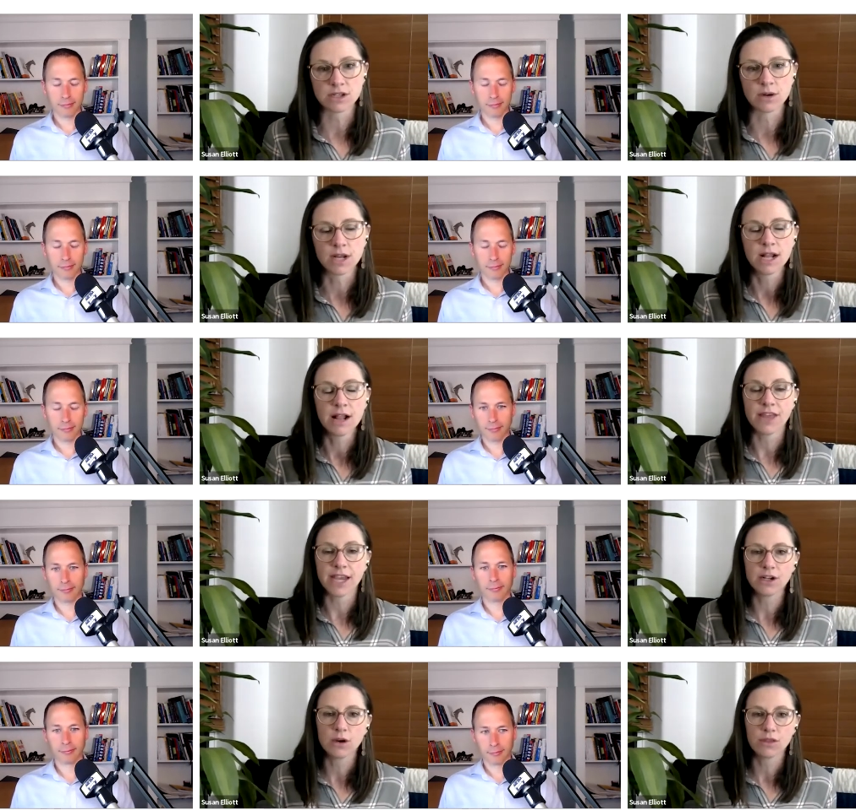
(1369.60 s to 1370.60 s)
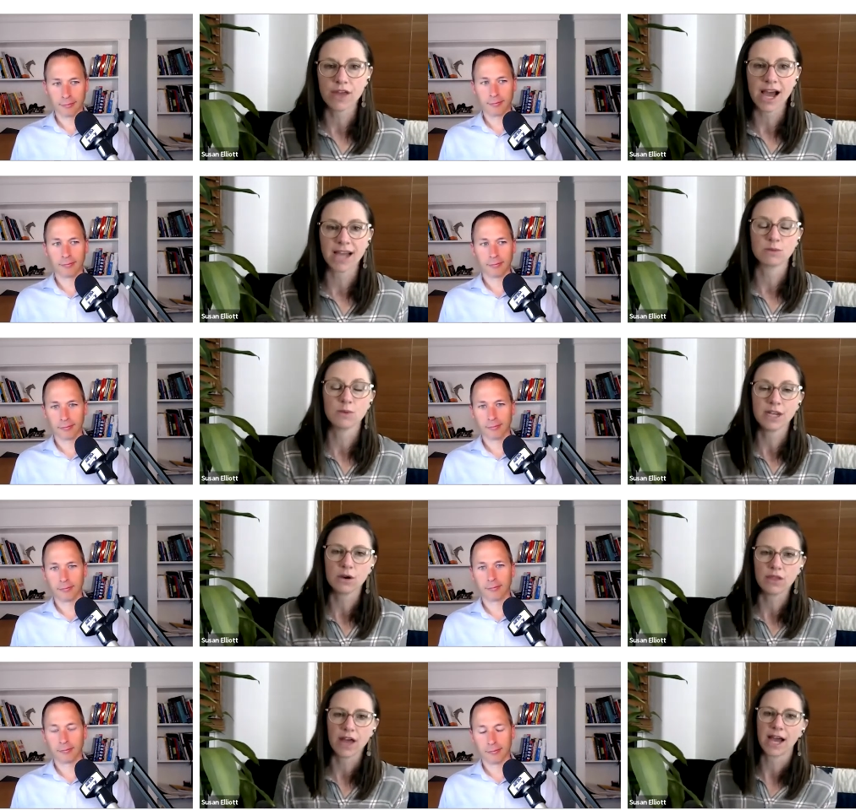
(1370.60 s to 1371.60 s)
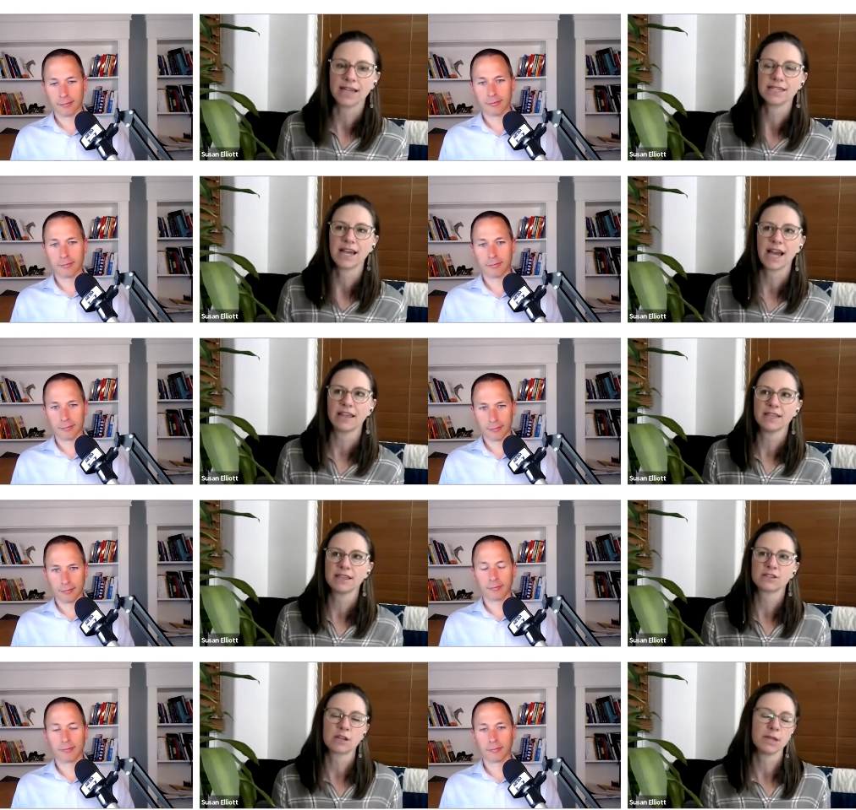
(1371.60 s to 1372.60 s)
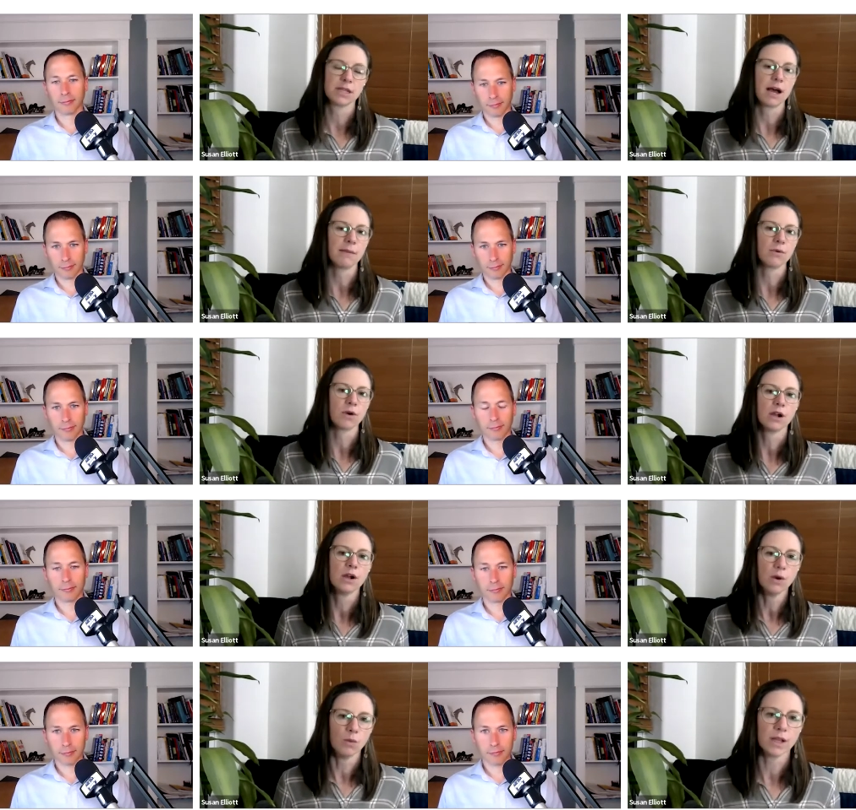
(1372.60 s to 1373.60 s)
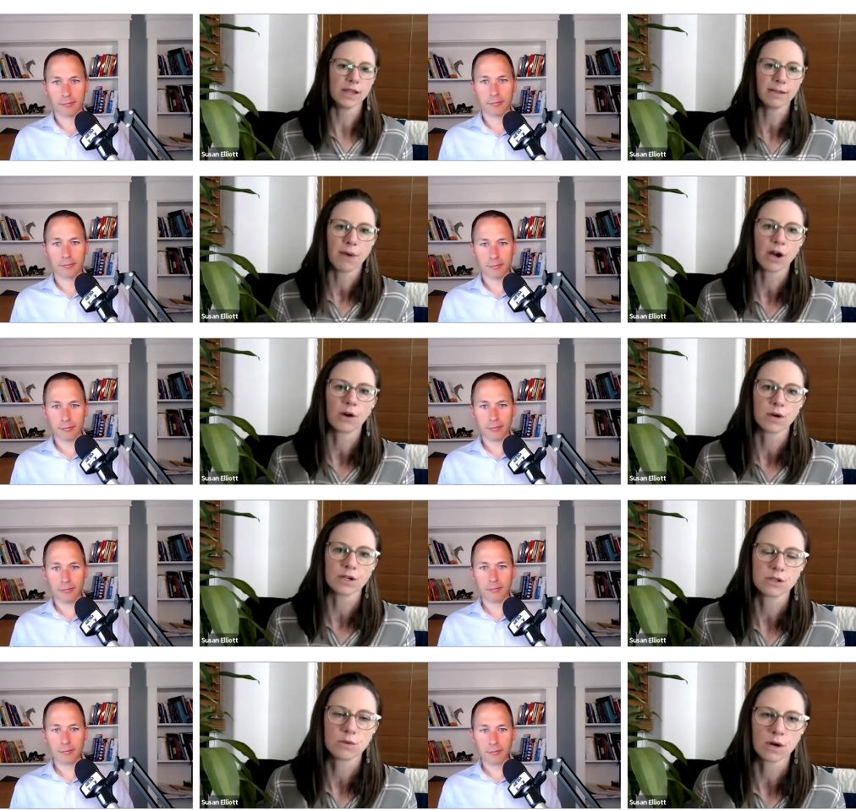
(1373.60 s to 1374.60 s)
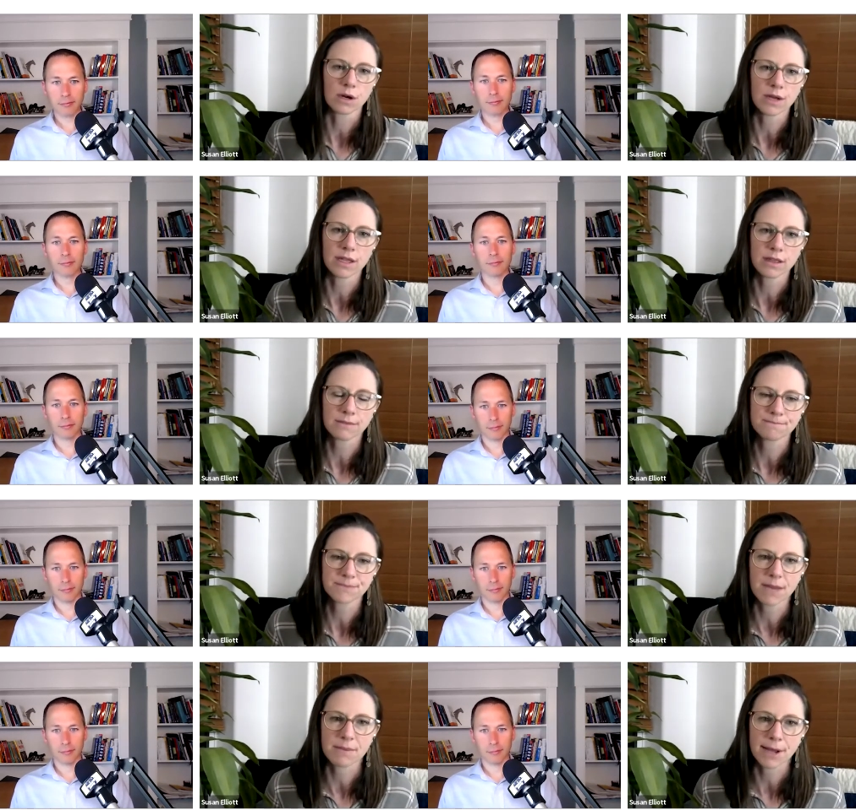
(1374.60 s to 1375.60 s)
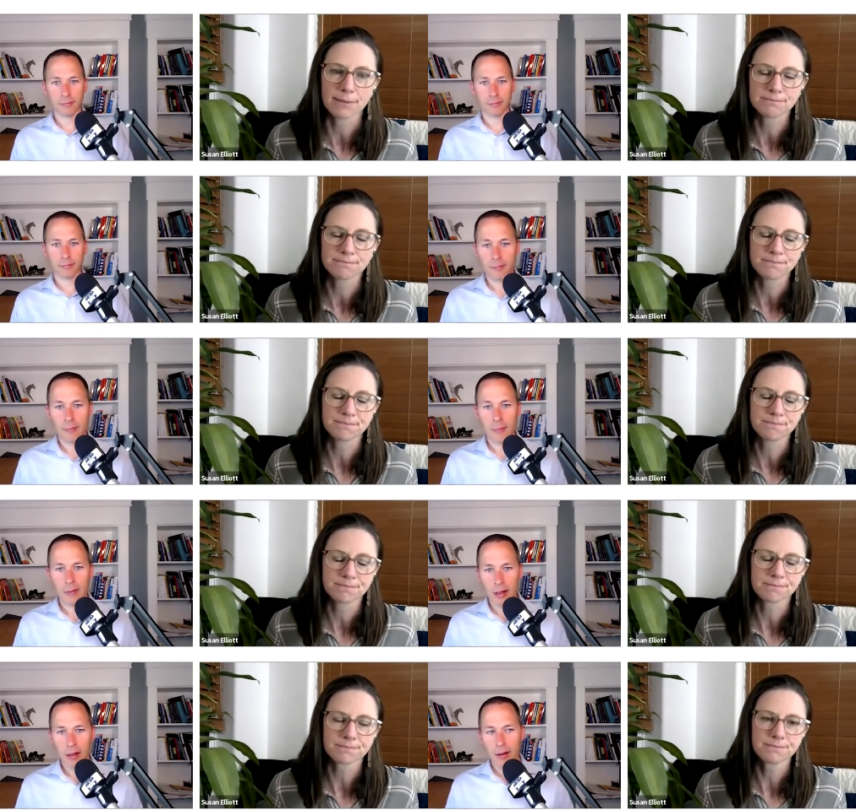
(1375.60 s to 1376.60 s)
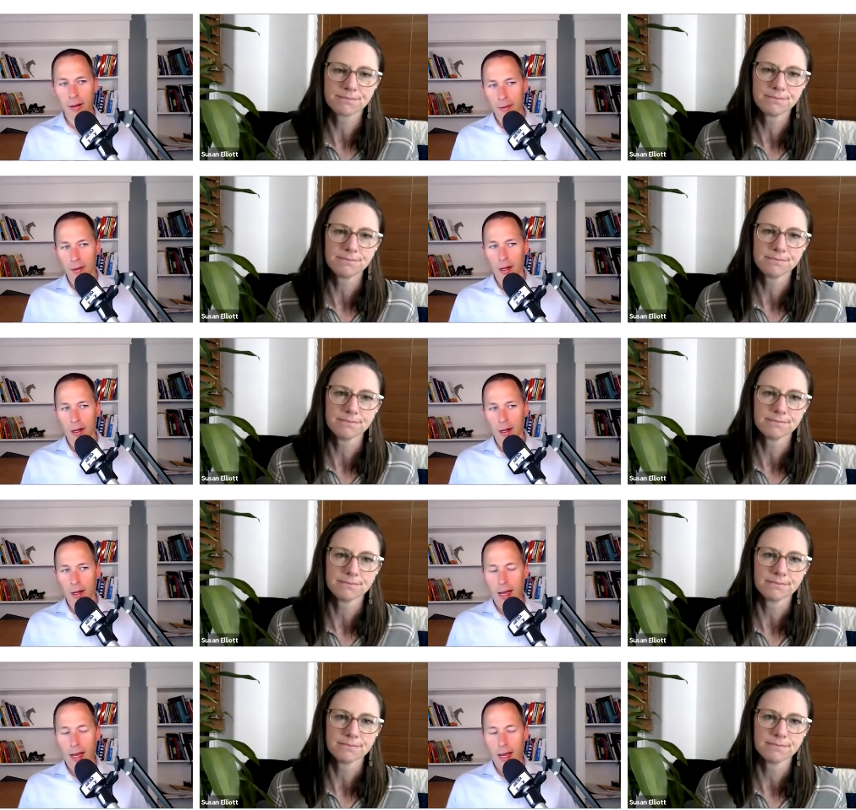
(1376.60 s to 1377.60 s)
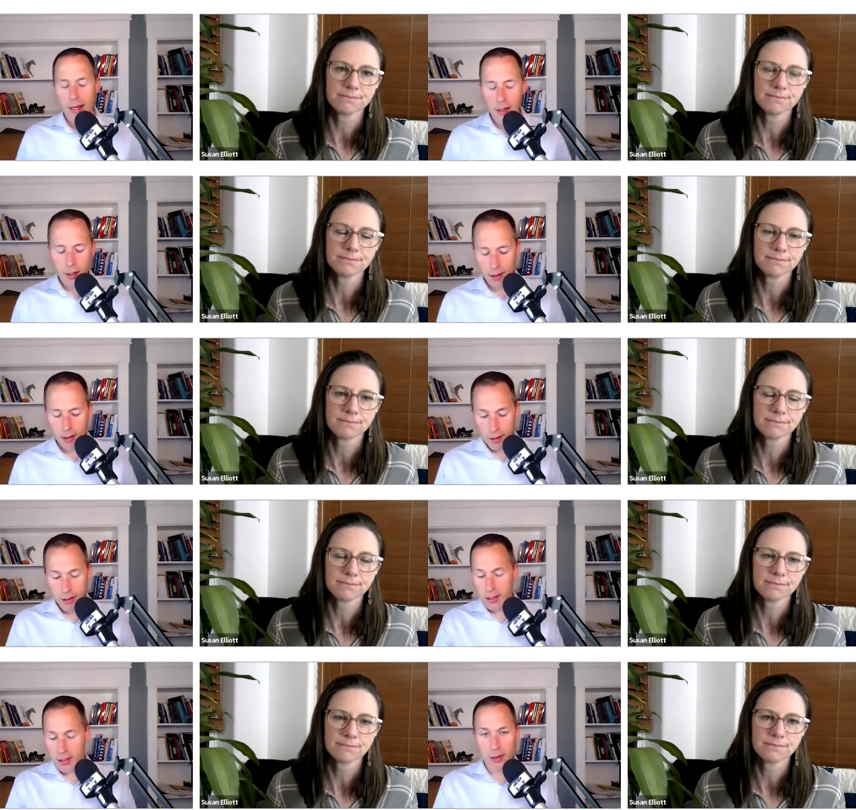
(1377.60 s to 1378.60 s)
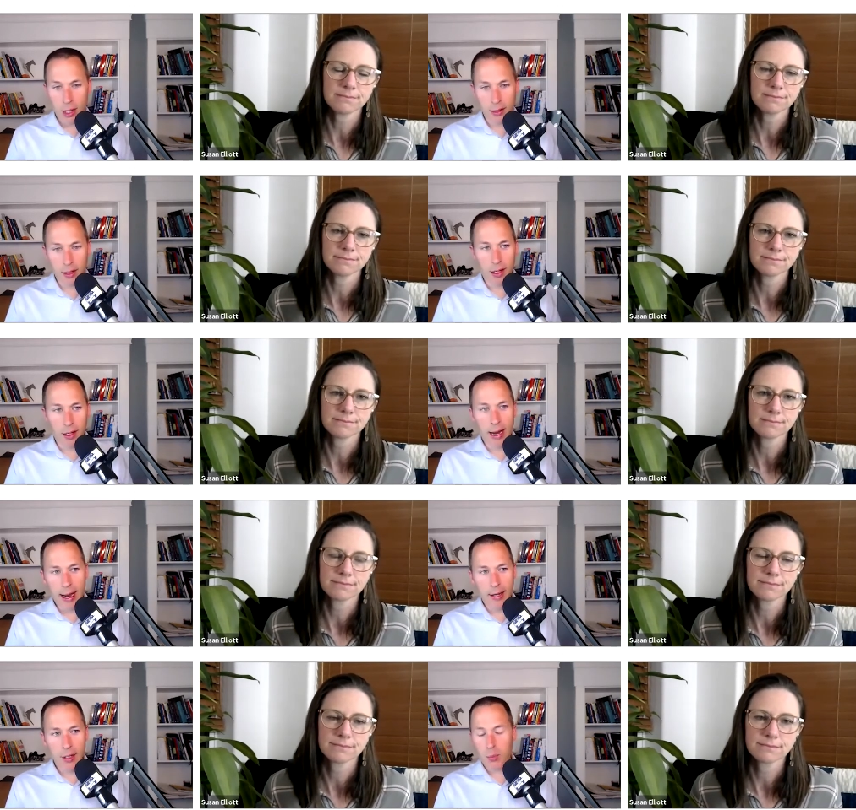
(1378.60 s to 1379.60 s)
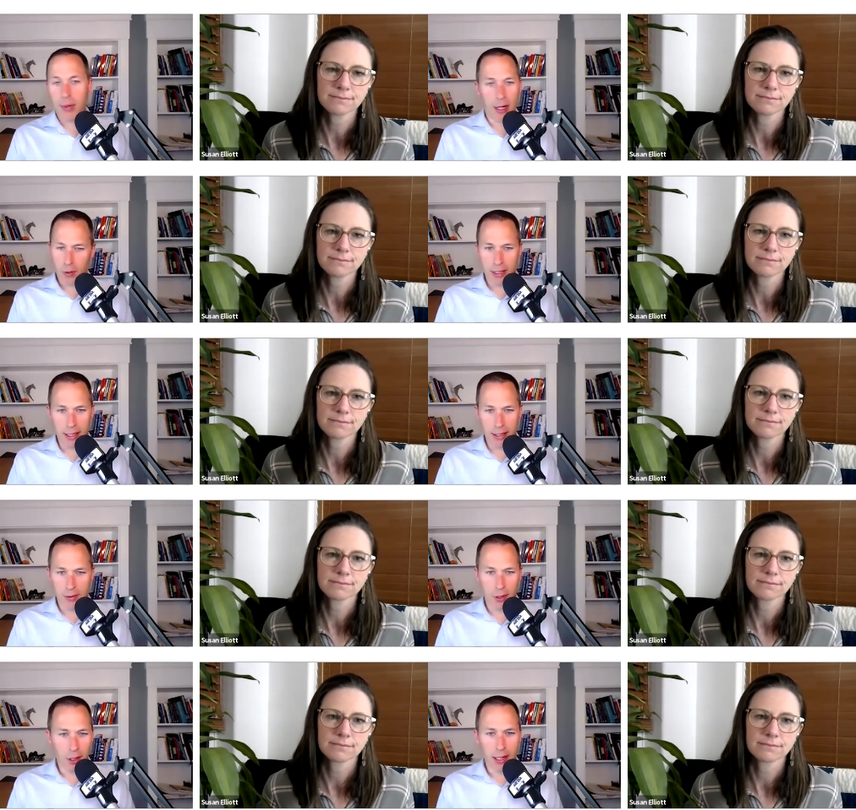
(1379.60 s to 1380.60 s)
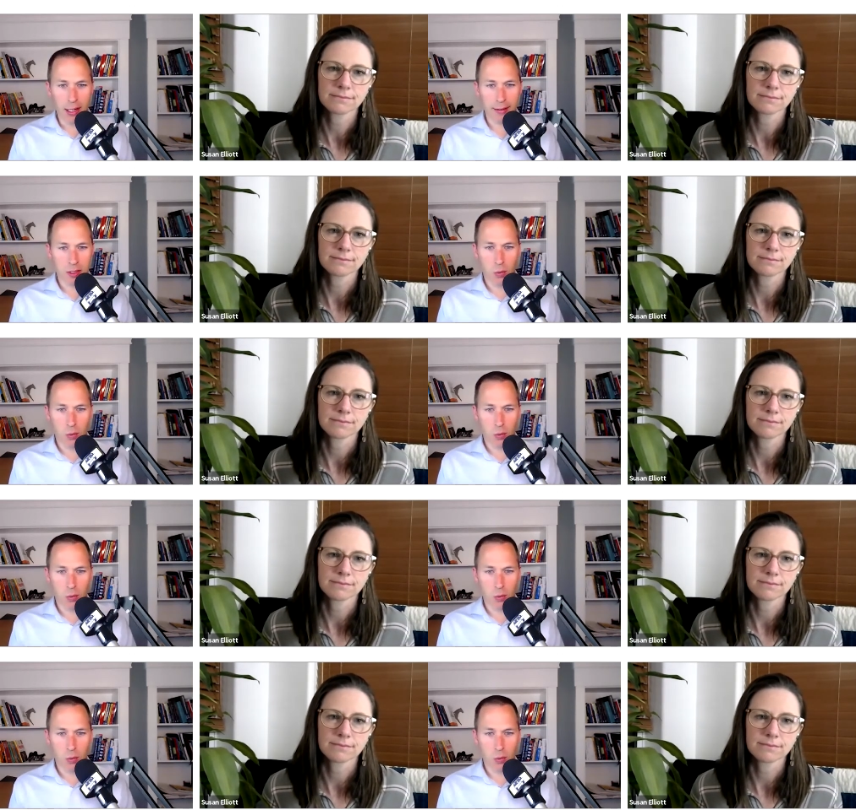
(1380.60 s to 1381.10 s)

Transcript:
Speaker 1: So they know that, we know that. And I, I think there's going to be a lot more willing borrowers to work with
Speaker 2: coming up. You know, yeah, just on that train of thought, how, how do you prepare for a downturn like this